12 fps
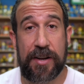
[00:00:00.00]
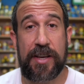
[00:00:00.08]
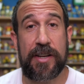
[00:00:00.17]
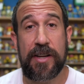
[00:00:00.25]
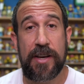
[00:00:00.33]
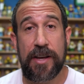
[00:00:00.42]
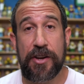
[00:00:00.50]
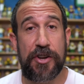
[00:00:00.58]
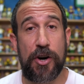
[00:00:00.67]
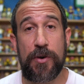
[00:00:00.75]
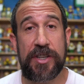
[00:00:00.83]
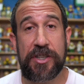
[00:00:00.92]
it.
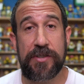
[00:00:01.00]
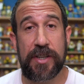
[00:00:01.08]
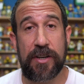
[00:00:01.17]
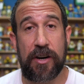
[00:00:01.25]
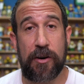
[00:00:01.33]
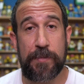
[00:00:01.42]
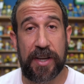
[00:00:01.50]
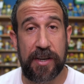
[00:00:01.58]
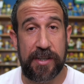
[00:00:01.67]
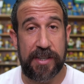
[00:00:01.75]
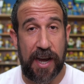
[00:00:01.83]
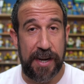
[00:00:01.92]
No issues at all,
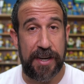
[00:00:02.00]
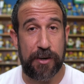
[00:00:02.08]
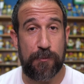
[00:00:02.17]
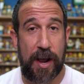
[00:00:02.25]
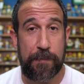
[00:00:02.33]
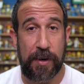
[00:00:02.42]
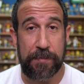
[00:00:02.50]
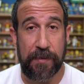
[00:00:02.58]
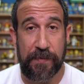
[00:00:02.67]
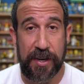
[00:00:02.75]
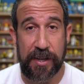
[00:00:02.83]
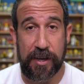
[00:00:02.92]
because I need to wrap up the
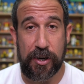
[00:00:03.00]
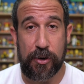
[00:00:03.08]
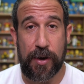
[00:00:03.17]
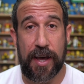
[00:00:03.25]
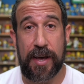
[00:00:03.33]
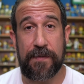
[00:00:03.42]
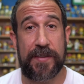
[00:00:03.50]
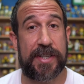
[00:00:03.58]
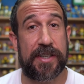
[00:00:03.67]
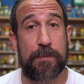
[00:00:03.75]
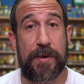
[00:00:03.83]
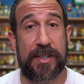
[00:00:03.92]
video, and this
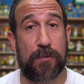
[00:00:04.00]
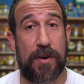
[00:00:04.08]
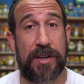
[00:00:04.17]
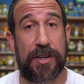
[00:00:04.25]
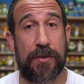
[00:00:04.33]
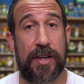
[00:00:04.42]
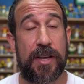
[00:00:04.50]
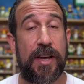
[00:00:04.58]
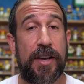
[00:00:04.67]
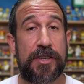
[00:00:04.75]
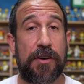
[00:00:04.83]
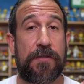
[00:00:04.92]
is the best way to do it.
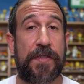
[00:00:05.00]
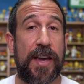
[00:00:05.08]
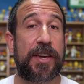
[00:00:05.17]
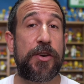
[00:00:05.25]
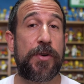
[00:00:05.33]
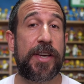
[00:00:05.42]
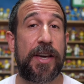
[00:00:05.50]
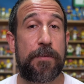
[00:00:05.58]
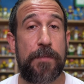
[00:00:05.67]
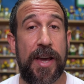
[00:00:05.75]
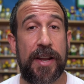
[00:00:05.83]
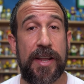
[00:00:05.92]
So thank you
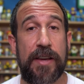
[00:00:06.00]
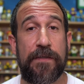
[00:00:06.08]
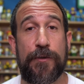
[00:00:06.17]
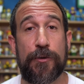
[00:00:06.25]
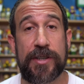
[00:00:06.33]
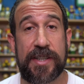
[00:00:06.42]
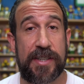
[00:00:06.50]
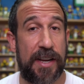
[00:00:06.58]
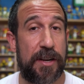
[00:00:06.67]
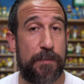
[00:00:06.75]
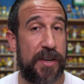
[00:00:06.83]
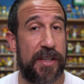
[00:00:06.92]
again, Manny, for sending me